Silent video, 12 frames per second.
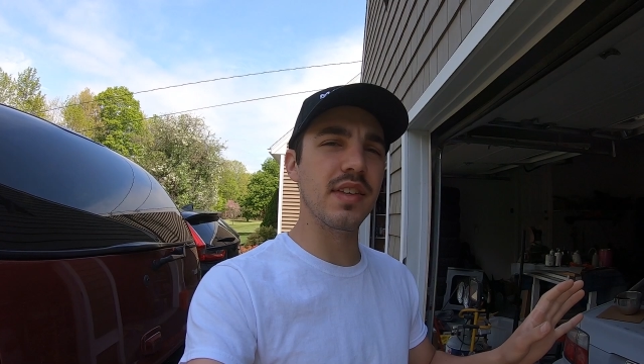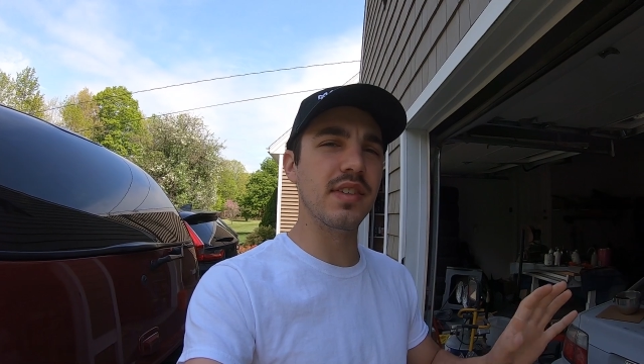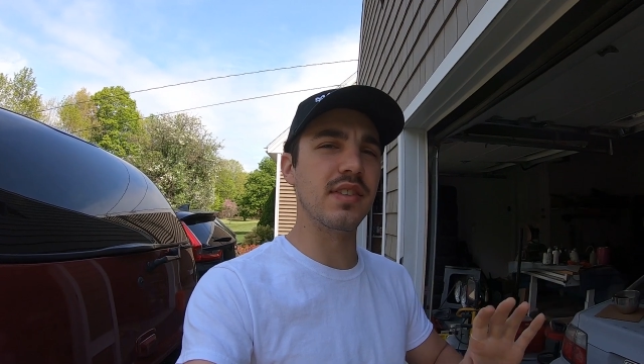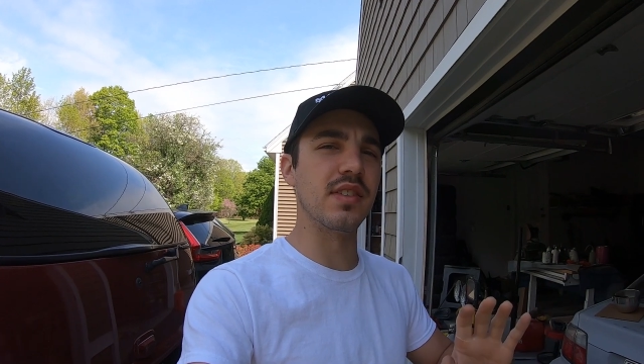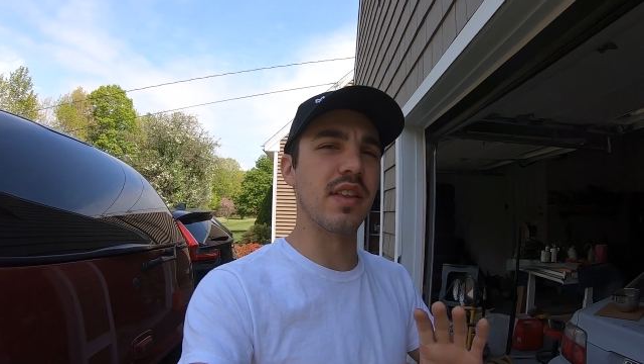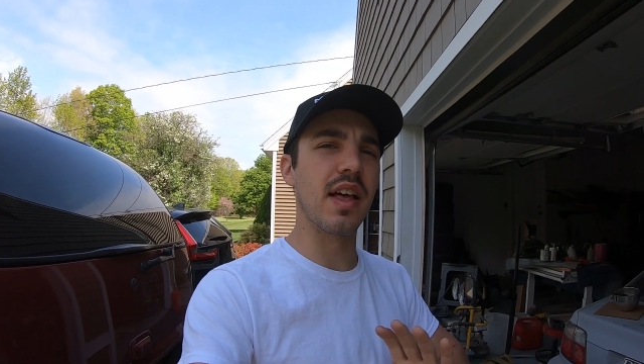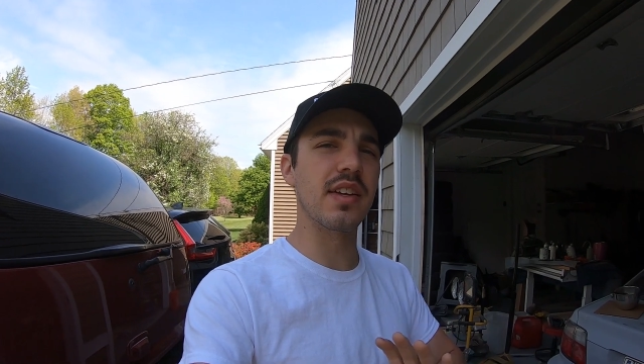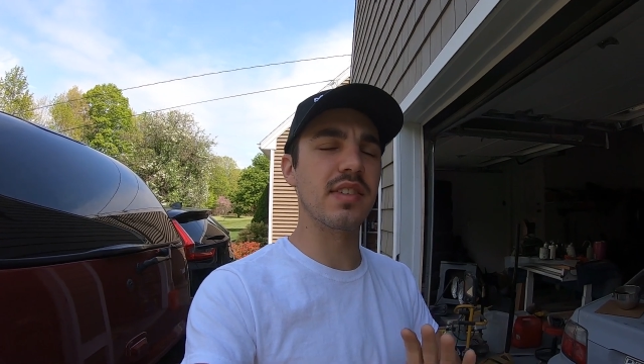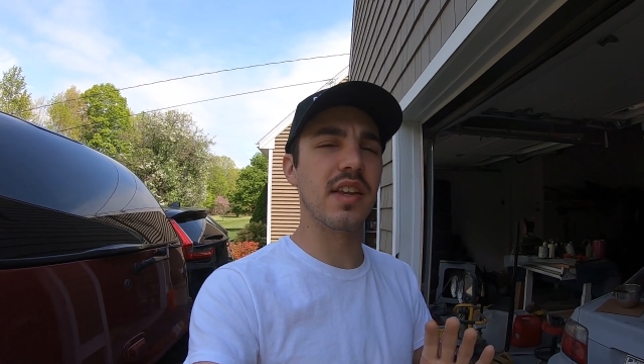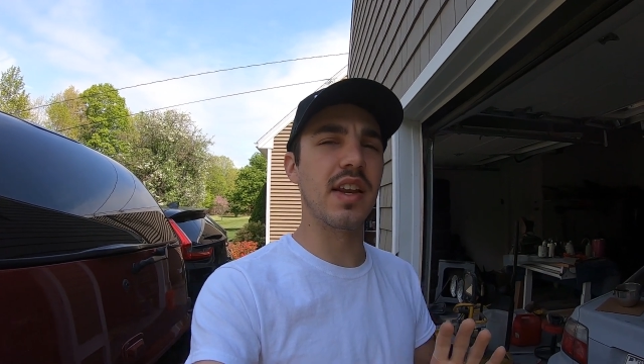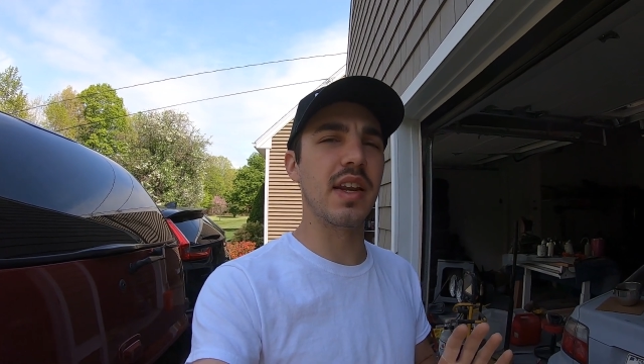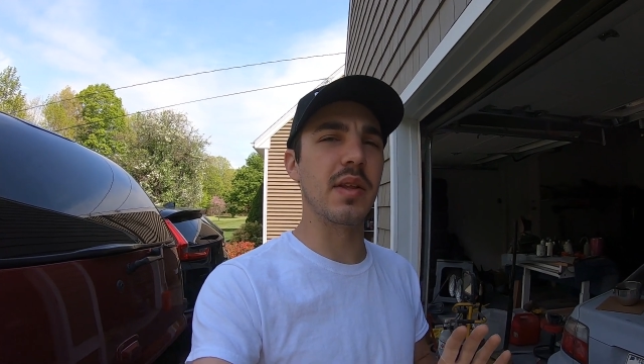This is the
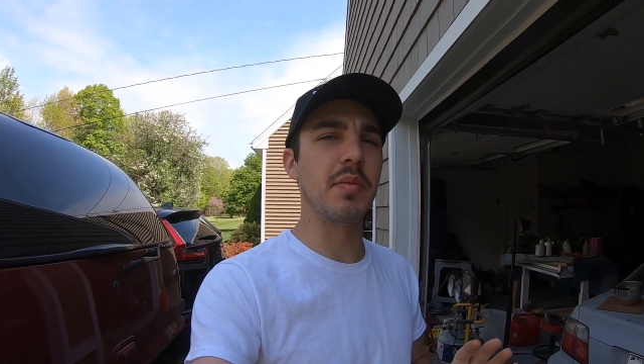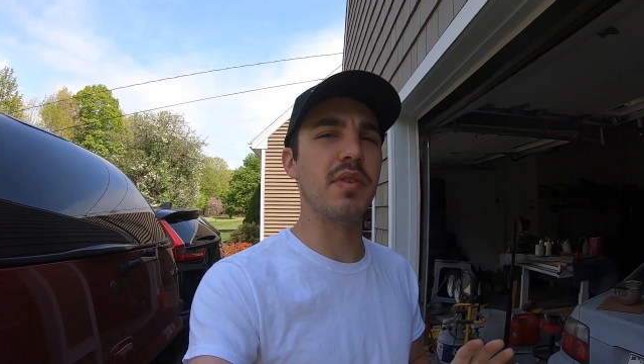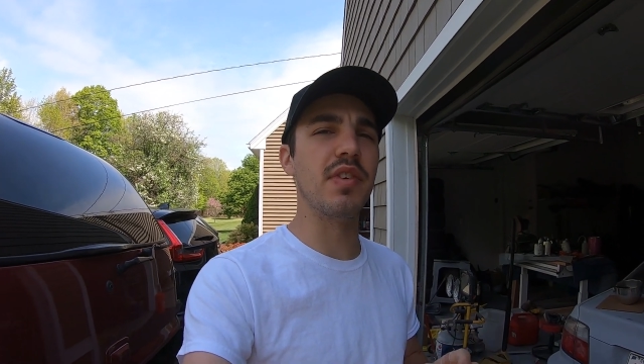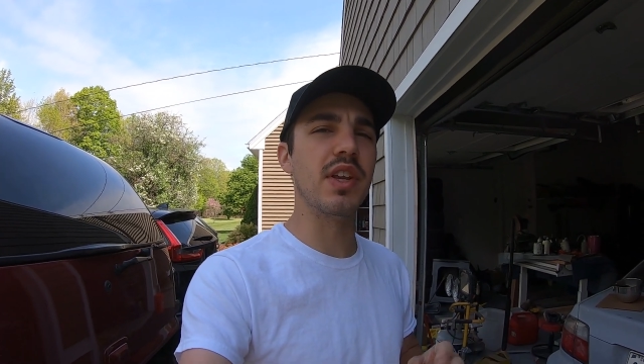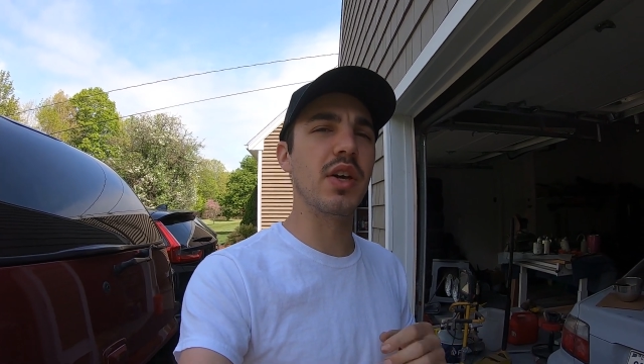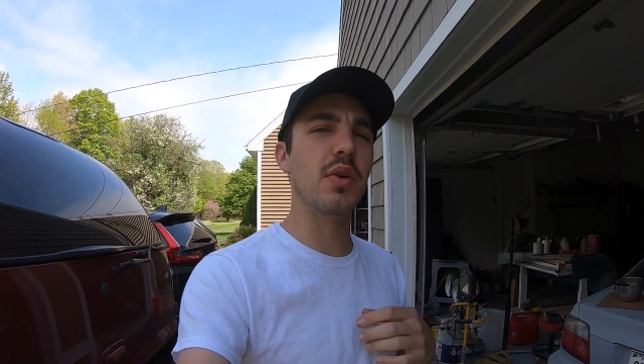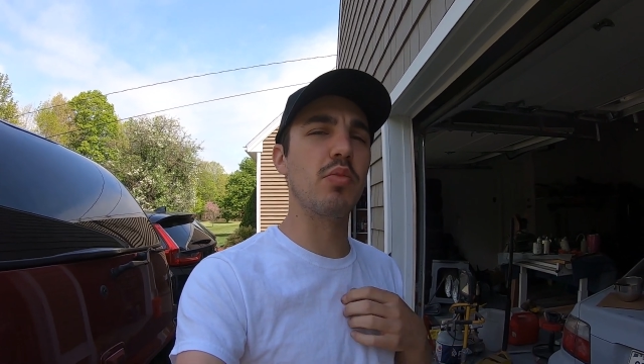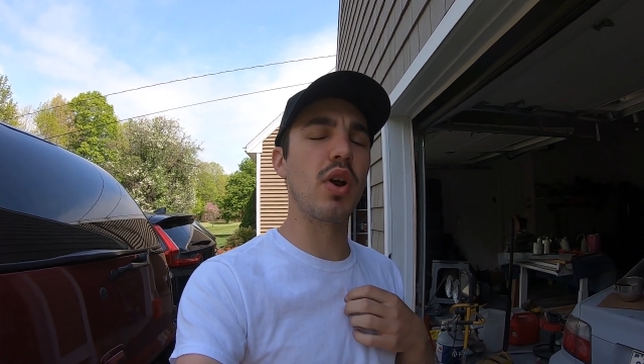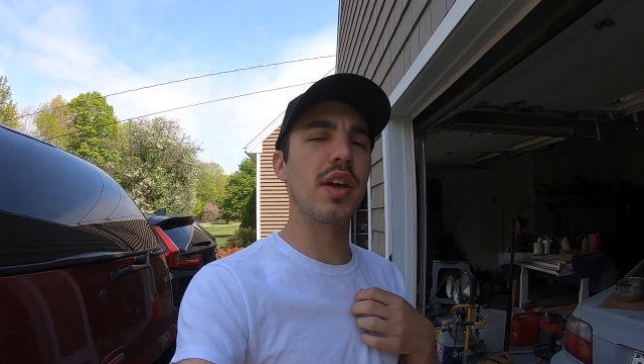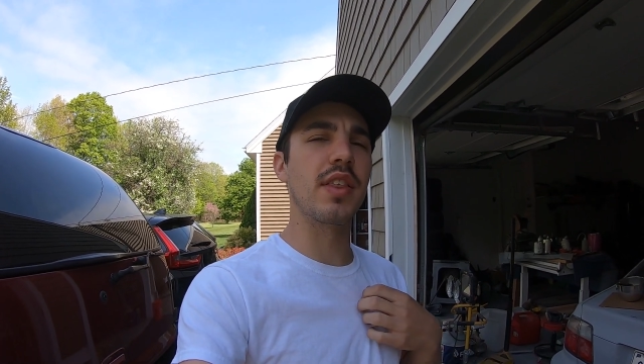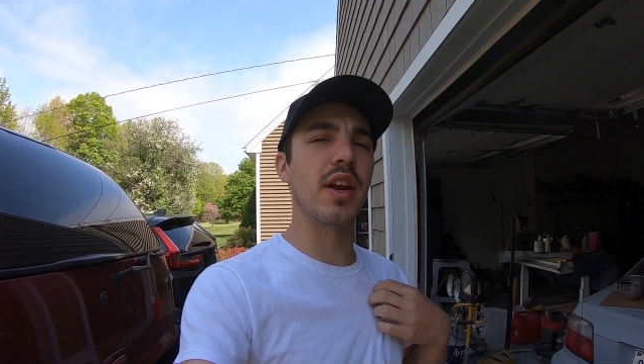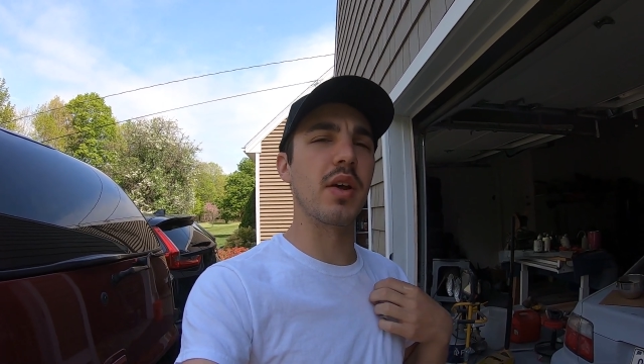last 1080p video
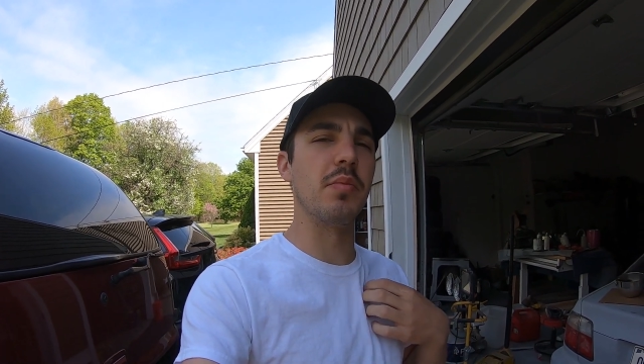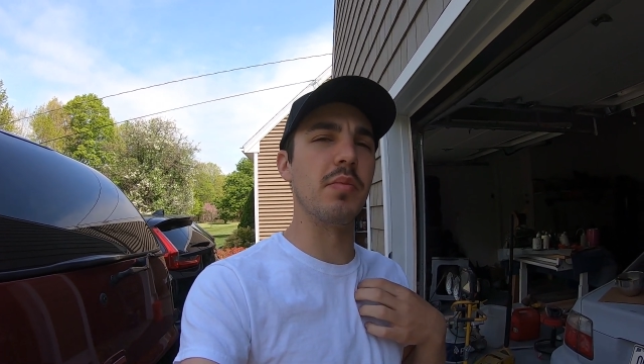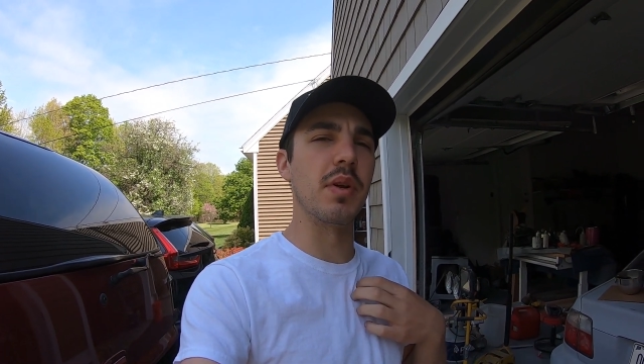probably that I'm